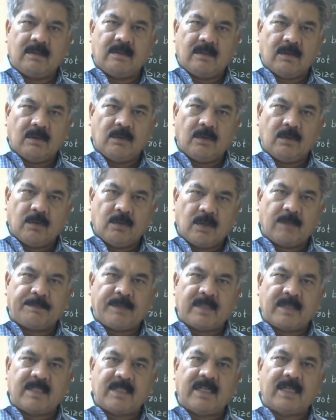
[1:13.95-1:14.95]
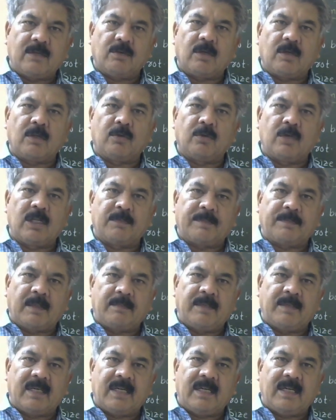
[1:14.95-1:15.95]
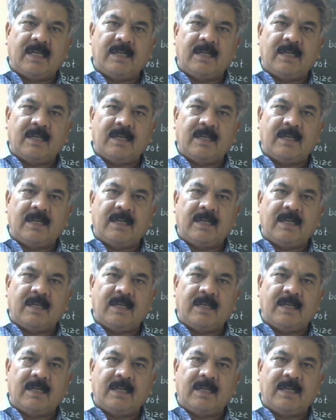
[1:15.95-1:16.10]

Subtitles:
over percentage overload is permitted